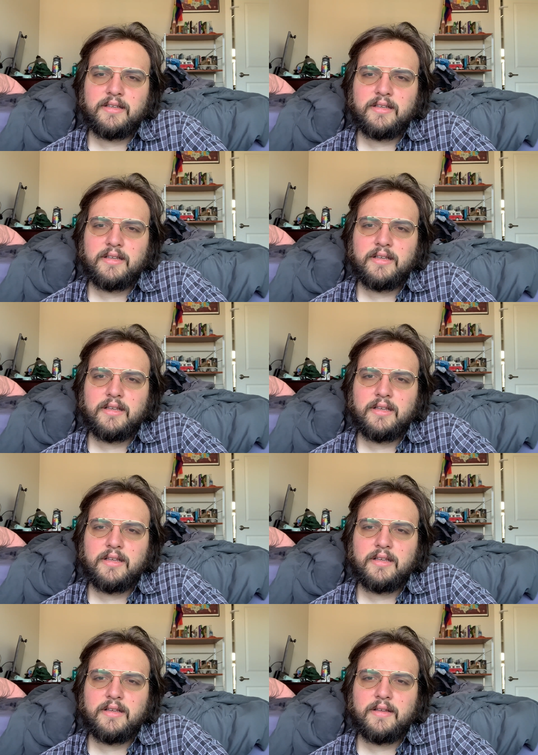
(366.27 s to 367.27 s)

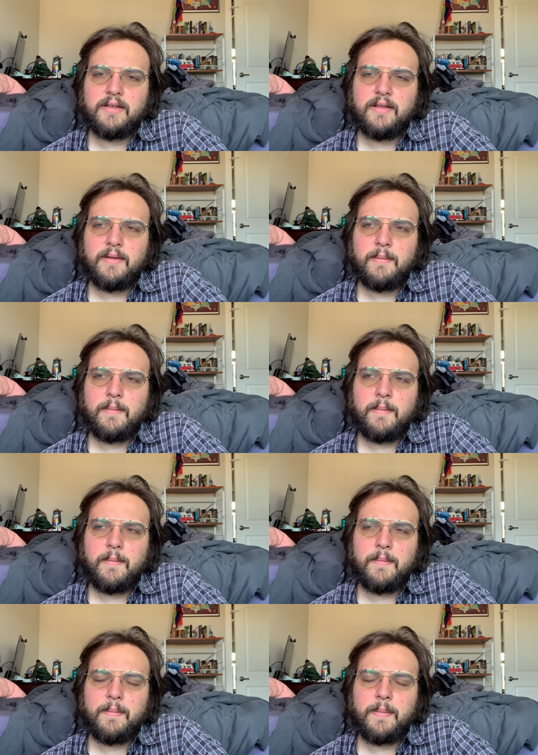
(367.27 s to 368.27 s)

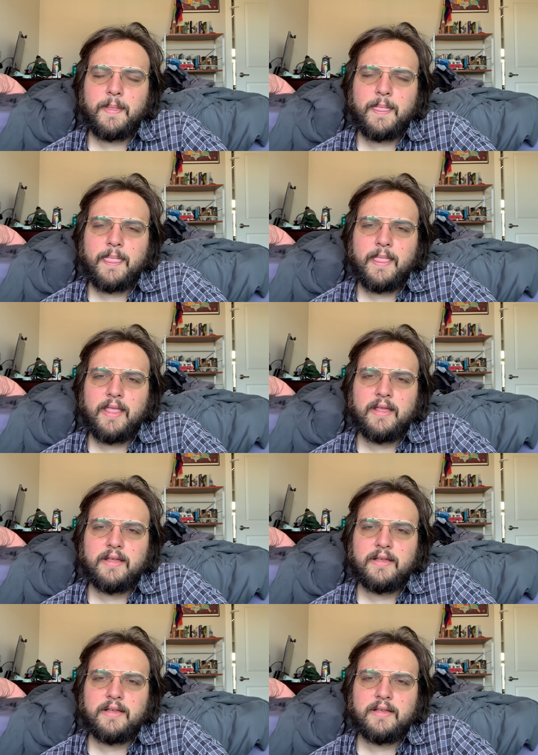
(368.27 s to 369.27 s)

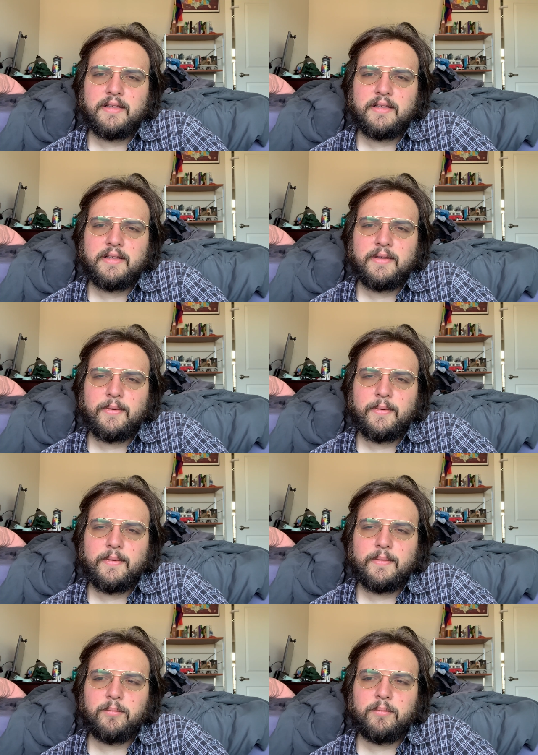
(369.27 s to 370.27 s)

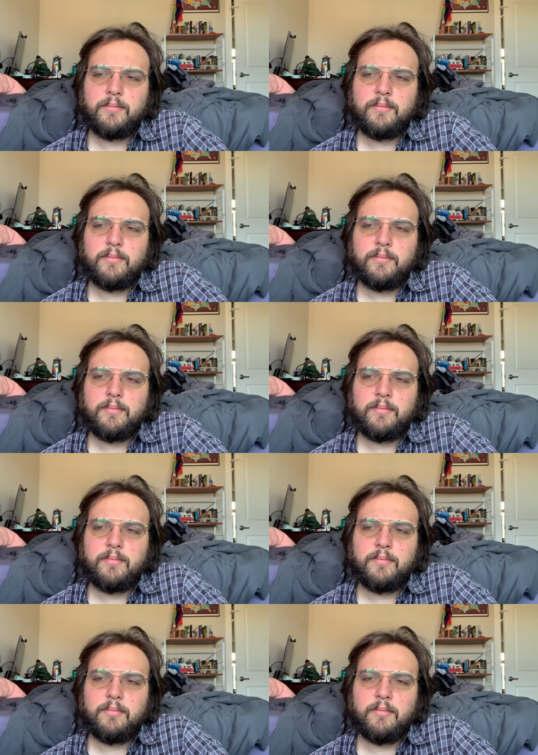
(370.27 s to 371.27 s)

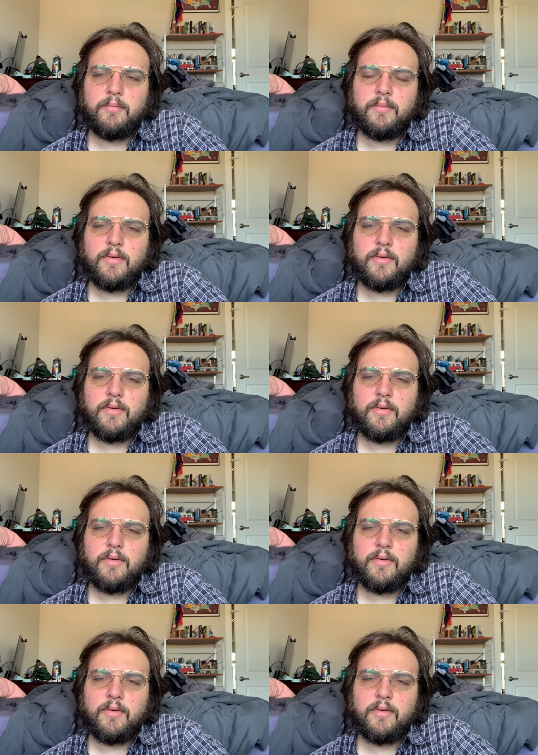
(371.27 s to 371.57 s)
Nobody speaks.